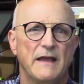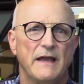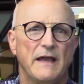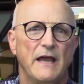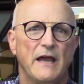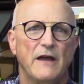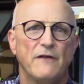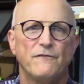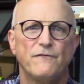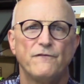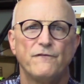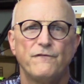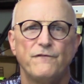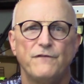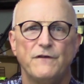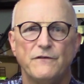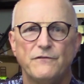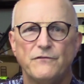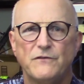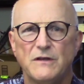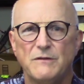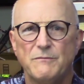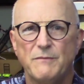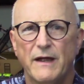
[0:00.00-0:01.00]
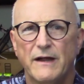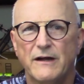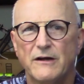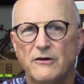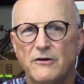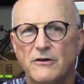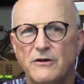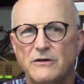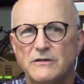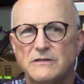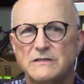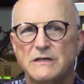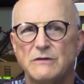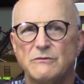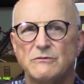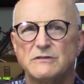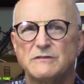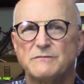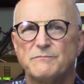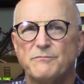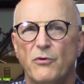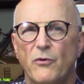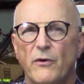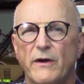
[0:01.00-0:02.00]
At fifty megahertz, it
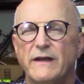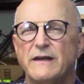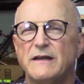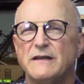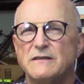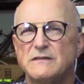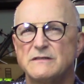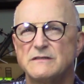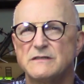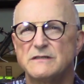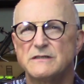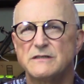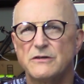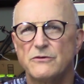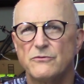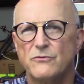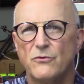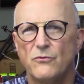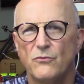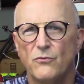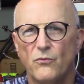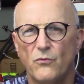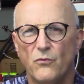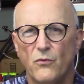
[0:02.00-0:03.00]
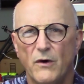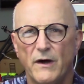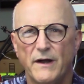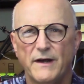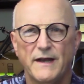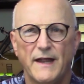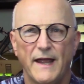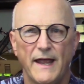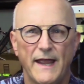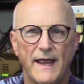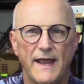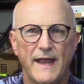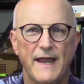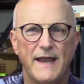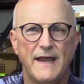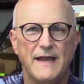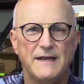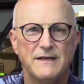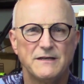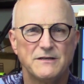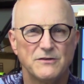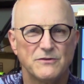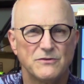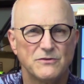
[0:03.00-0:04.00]
was zero point zero one
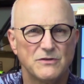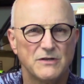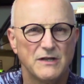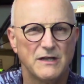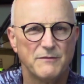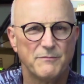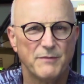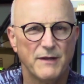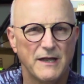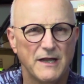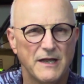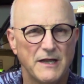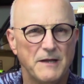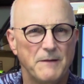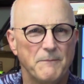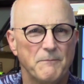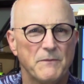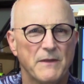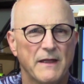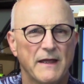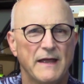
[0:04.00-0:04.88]
eight D B.